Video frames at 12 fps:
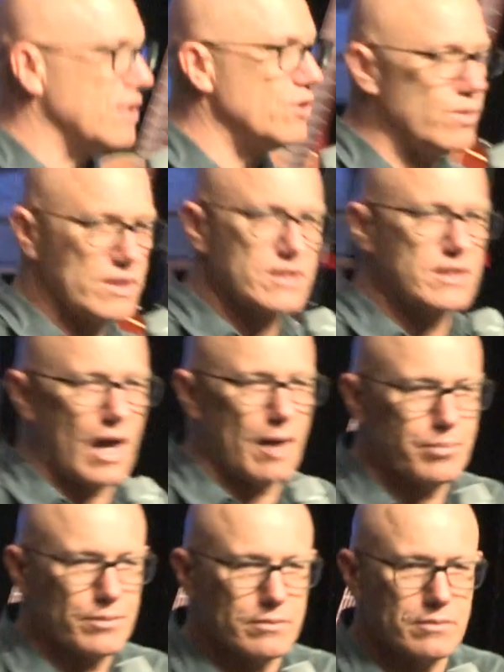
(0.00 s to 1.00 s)
you when to
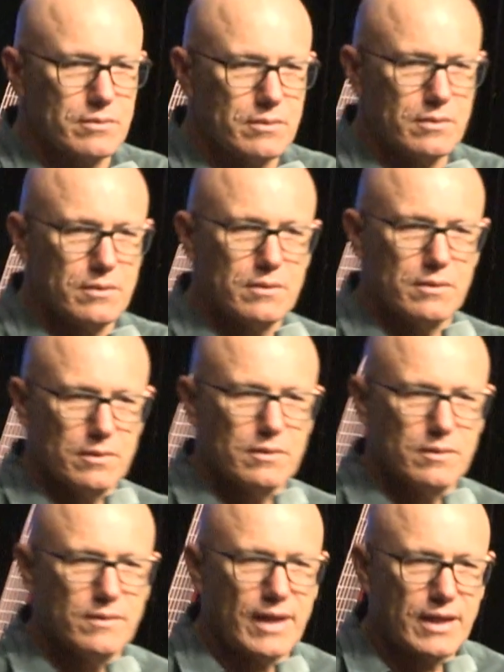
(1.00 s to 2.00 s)
stop.
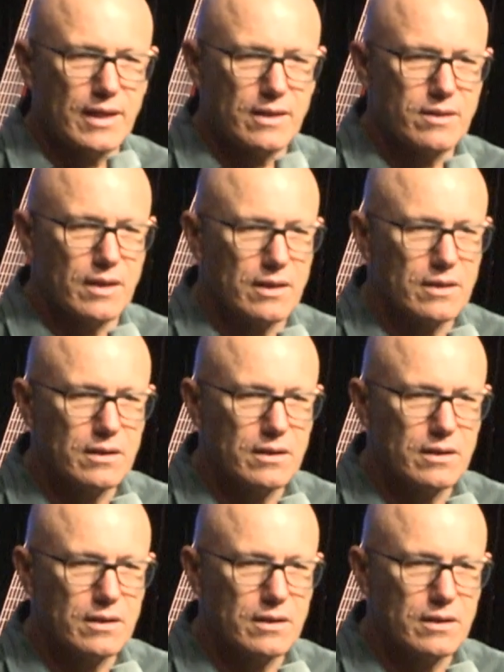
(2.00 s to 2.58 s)
That kind of thing.